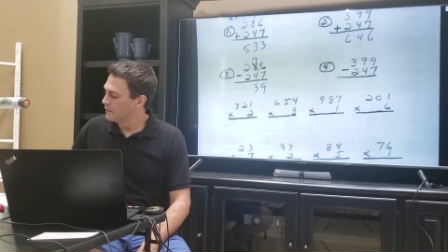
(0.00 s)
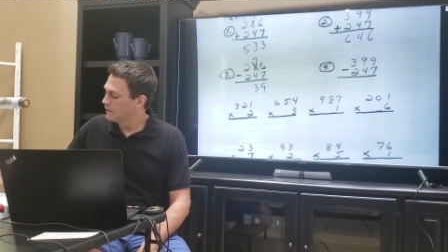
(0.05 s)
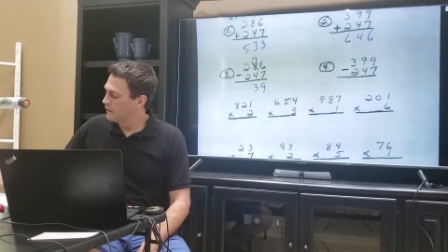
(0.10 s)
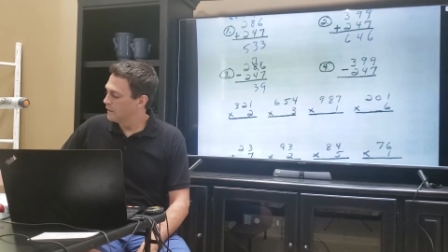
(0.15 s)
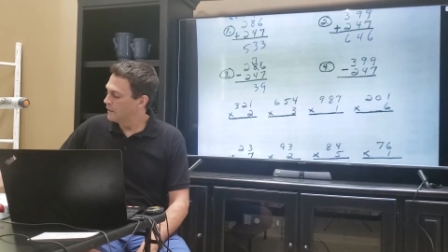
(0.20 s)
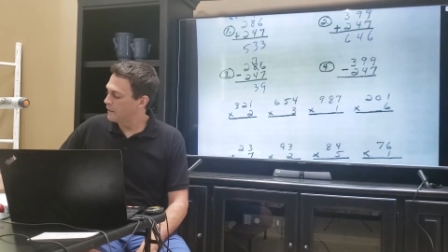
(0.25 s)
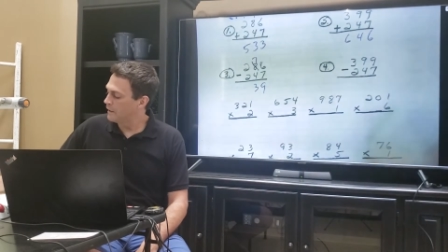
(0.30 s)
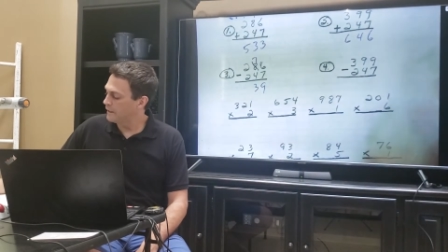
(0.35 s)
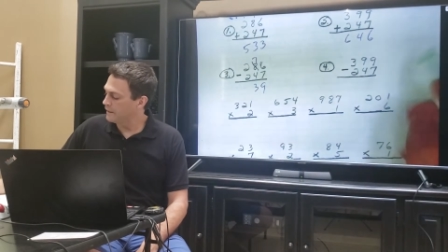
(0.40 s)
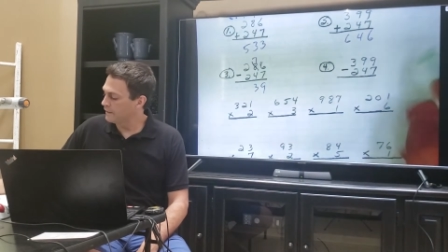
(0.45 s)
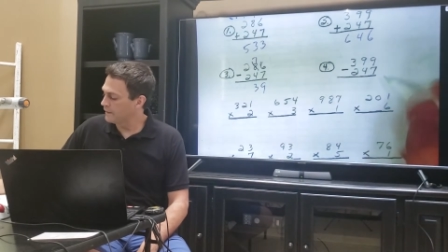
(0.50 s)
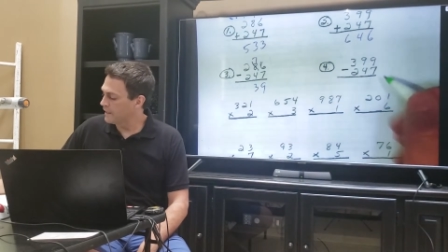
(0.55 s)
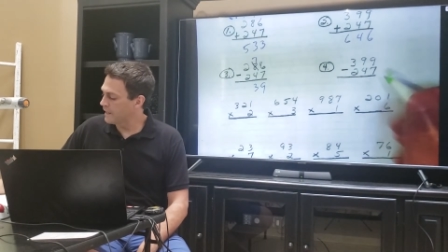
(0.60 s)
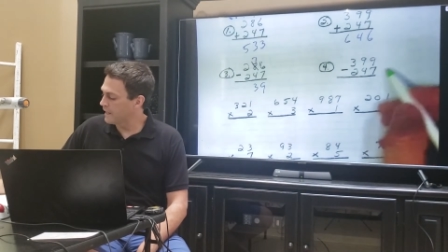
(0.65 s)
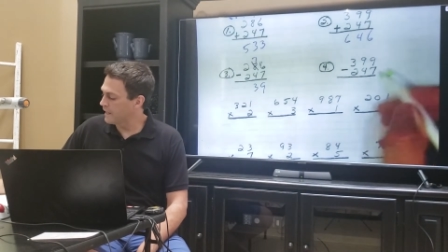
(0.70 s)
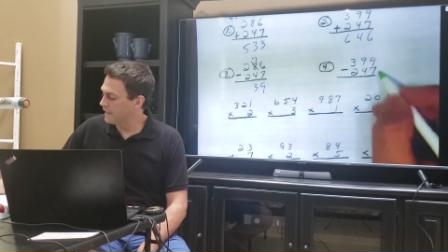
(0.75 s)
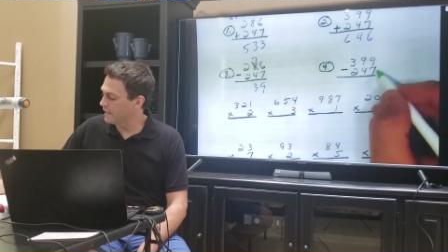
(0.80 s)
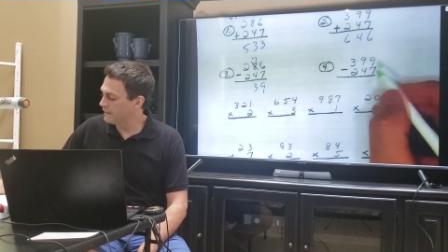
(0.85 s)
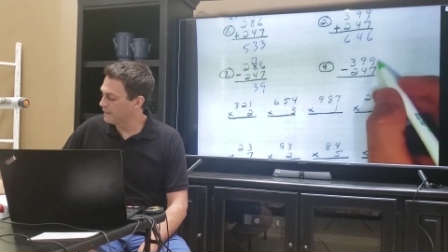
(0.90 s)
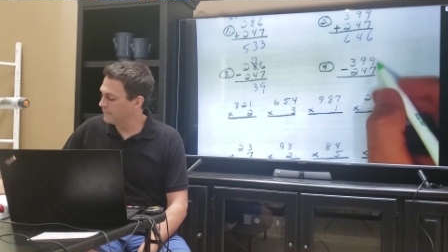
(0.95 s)
All right,
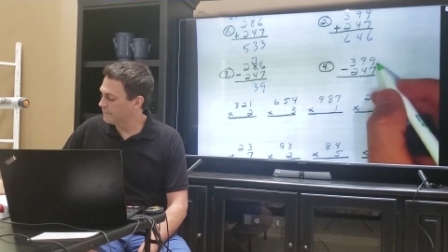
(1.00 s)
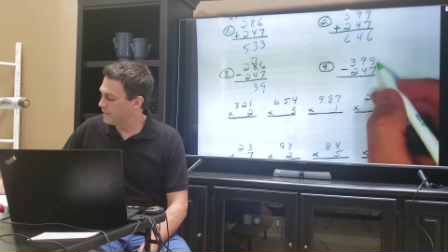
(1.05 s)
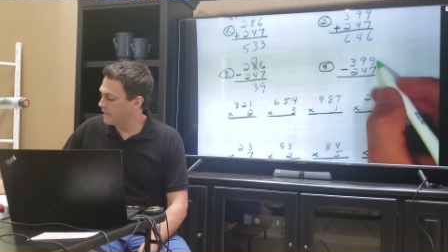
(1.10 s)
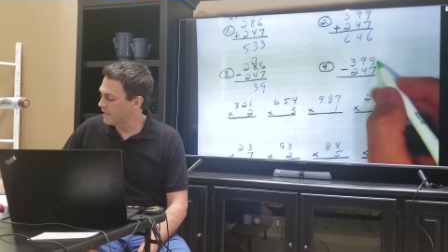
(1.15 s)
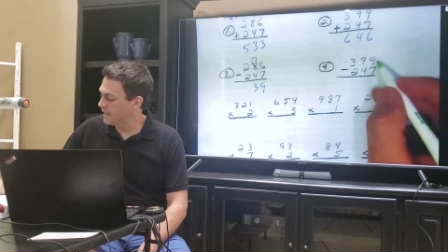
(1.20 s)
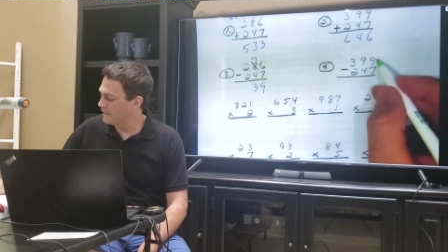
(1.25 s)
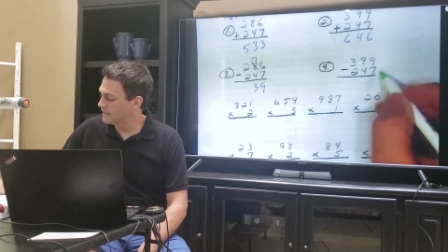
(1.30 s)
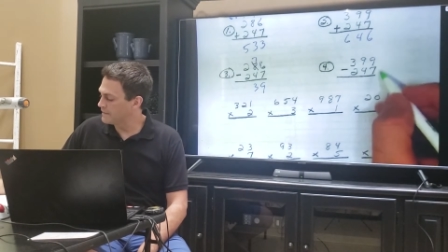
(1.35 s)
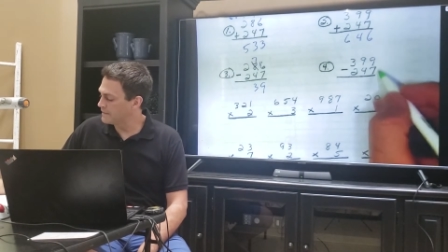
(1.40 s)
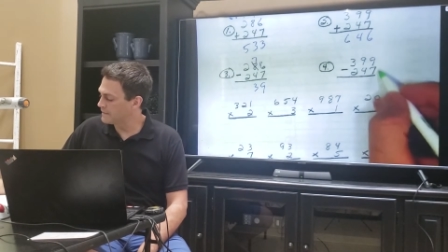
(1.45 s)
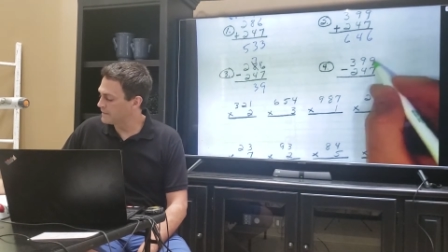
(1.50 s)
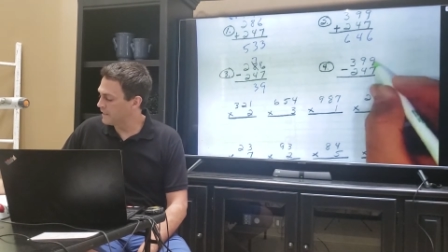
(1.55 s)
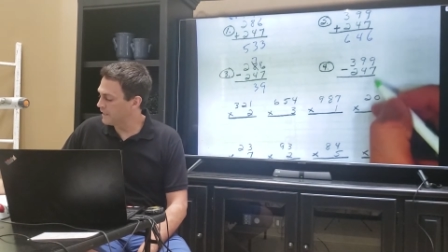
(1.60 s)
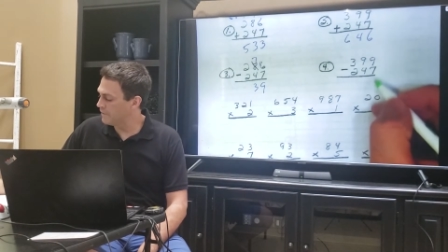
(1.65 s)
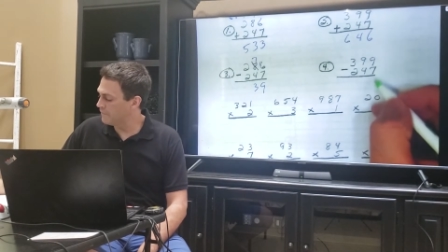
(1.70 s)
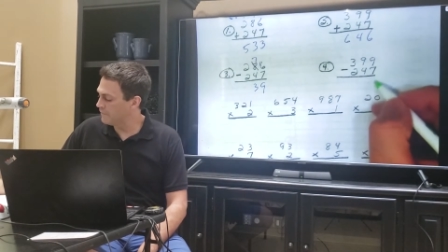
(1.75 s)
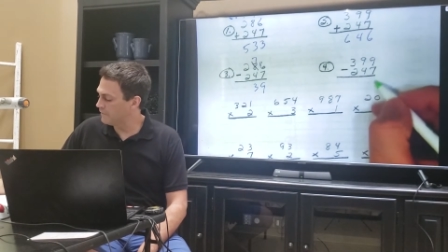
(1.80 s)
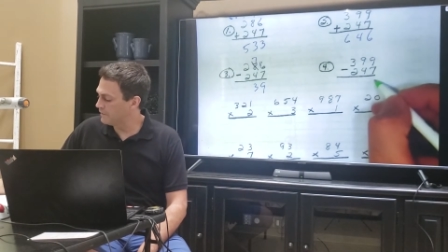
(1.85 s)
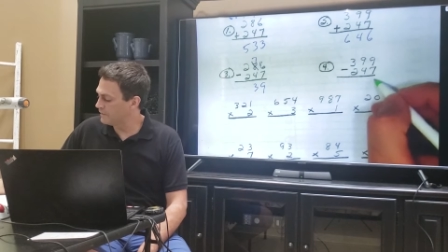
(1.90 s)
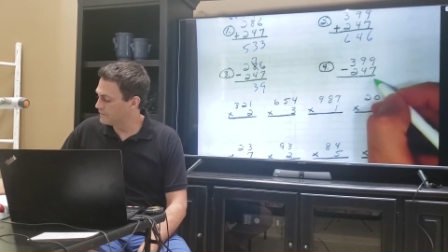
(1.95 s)
9 minus
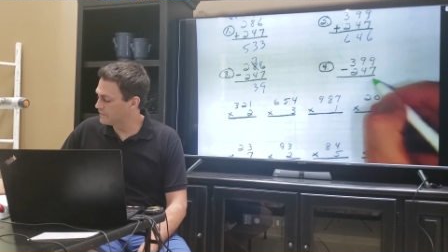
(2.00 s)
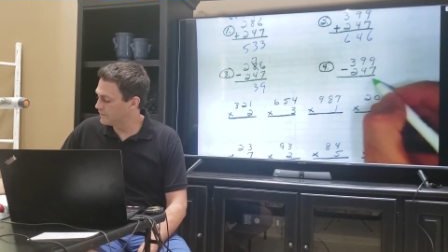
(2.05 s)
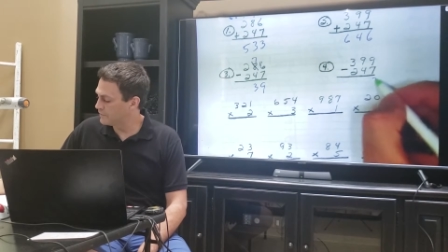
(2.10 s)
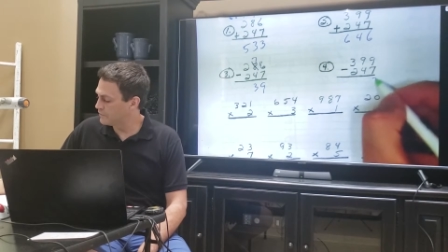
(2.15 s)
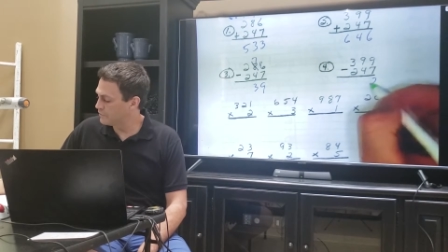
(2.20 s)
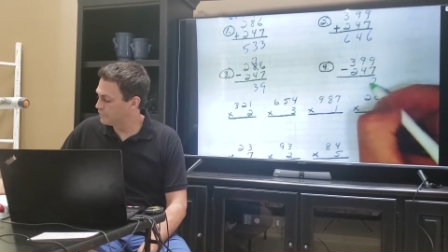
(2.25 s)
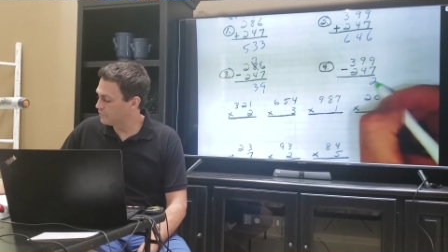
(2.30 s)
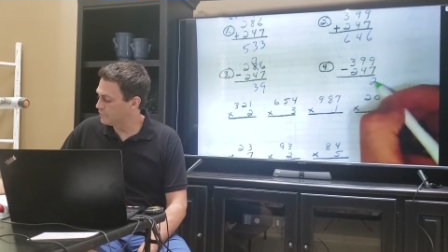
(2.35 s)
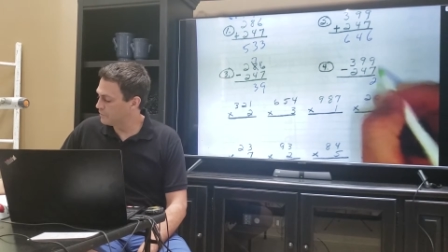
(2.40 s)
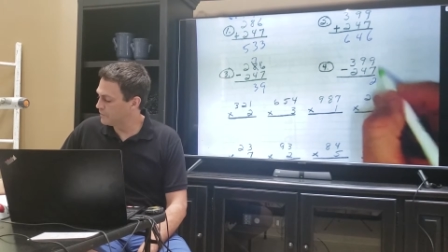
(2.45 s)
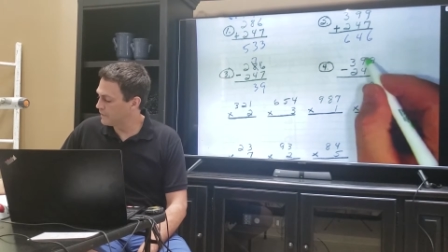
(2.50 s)
7 is a 2,